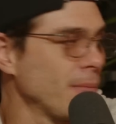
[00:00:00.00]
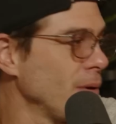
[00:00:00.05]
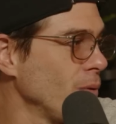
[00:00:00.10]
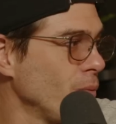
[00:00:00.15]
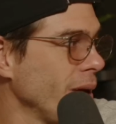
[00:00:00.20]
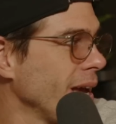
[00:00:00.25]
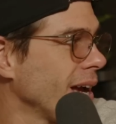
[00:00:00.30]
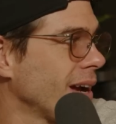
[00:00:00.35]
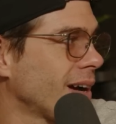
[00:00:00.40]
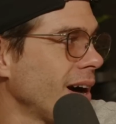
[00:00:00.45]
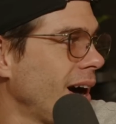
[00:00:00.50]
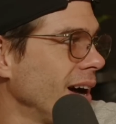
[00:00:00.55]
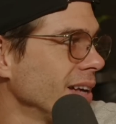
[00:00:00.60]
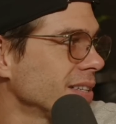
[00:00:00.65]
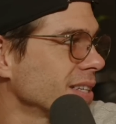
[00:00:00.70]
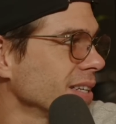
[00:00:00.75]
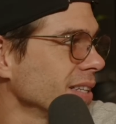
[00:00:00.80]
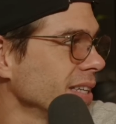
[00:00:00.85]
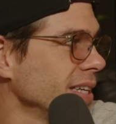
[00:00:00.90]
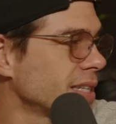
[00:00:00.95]
I mean, we
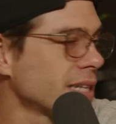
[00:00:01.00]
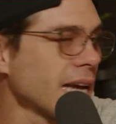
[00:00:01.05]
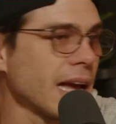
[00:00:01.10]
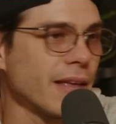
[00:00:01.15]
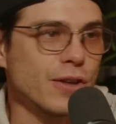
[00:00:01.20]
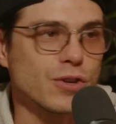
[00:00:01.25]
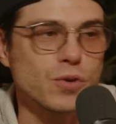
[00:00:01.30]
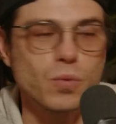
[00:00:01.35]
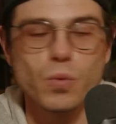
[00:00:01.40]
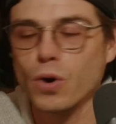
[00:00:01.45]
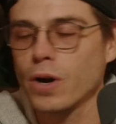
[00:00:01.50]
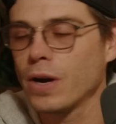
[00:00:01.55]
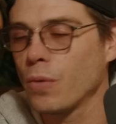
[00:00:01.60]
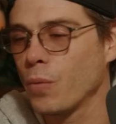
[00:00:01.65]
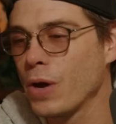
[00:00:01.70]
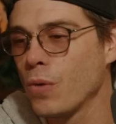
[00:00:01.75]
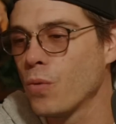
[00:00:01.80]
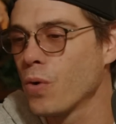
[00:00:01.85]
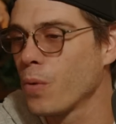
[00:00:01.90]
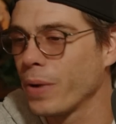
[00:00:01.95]
constantly say this. We're
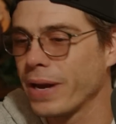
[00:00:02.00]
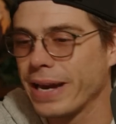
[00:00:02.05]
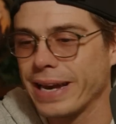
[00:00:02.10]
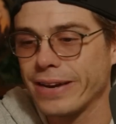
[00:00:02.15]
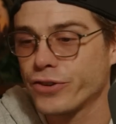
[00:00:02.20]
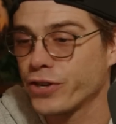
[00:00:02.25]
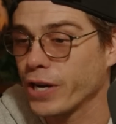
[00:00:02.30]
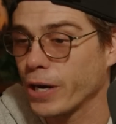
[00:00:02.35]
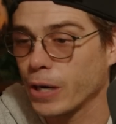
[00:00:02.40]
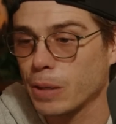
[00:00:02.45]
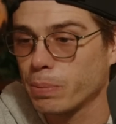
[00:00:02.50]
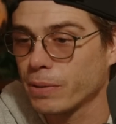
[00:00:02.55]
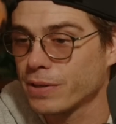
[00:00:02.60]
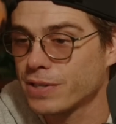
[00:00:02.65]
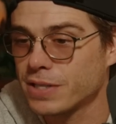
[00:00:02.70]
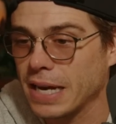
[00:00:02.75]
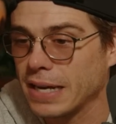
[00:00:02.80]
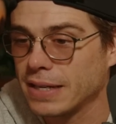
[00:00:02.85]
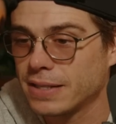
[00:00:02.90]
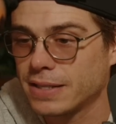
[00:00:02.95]
we we didn't share a
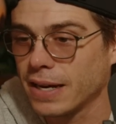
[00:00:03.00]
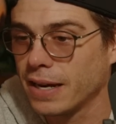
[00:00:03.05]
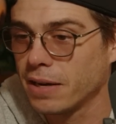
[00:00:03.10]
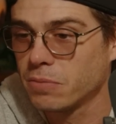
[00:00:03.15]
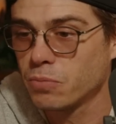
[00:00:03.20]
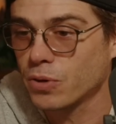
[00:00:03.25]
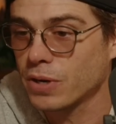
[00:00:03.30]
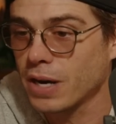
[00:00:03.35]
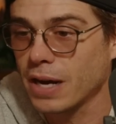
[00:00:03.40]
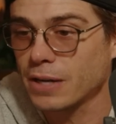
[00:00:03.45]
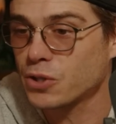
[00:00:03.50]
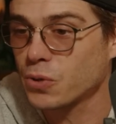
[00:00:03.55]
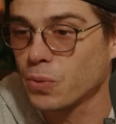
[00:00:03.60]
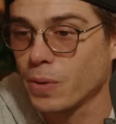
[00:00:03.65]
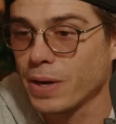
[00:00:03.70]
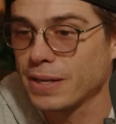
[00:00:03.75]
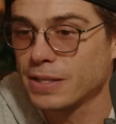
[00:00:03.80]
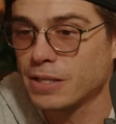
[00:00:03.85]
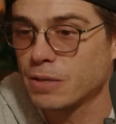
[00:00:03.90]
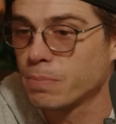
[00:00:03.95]
placenta, and we're not
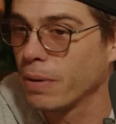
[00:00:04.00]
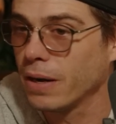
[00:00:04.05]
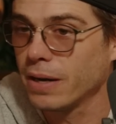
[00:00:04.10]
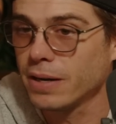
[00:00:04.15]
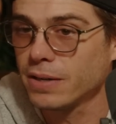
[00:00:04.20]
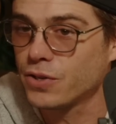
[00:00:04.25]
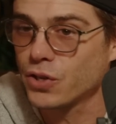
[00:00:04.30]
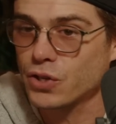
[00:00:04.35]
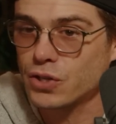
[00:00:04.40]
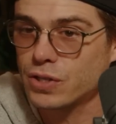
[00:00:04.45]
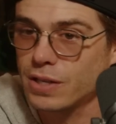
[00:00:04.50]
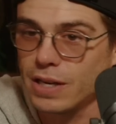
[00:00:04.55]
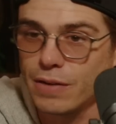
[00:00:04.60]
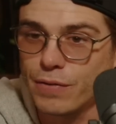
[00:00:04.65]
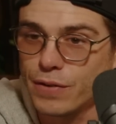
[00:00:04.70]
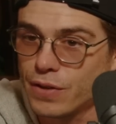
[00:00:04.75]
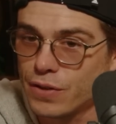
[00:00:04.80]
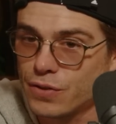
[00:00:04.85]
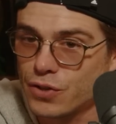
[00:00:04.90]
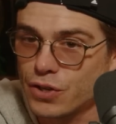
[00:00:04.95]
twins, but just
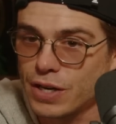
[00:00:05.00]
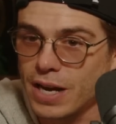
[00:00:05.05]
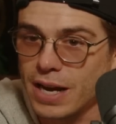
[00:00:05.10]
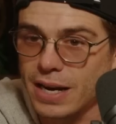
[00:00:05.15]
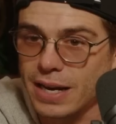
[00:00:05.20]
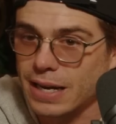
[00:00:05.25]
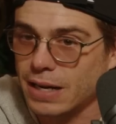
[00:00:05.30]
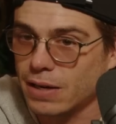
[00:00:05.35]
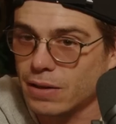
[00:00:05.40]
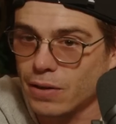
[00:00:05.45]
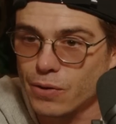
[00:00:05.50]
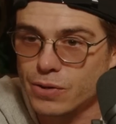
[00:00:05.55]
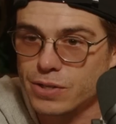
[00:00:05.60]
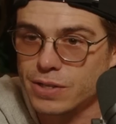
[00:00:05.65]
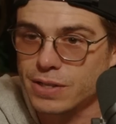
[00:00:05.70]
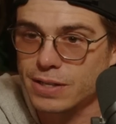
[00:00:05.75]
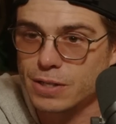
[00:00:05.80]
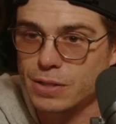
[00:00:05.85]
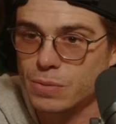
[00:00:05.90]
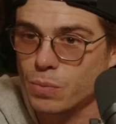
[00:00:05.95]
even the genetic
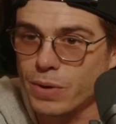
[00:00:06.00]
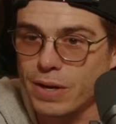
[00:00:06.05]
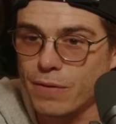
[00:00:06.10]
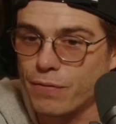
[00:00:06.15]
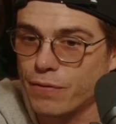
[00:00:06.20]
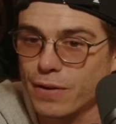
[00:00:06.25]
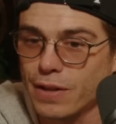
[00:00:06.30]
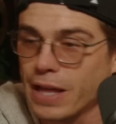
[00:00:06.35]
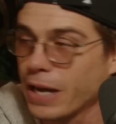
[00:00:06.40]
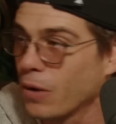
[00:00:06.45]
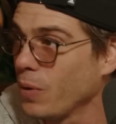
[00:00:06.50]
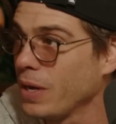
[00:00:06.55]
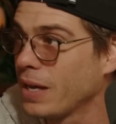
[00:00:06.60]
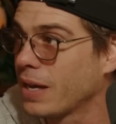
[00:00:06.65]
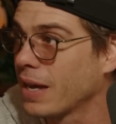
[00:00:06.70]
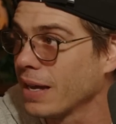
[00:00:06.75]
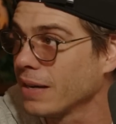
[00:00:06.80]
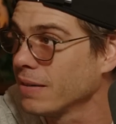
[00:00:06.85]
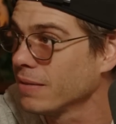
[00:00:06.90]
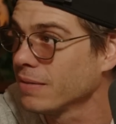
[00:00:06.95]
closeness, we feel like we
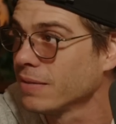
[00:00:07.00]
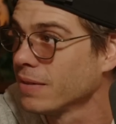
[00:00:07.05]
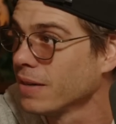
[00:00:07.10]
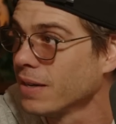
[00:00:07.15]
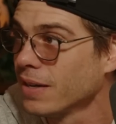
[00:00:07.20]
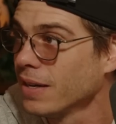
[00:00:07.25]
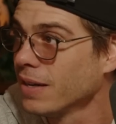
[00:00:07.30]
can.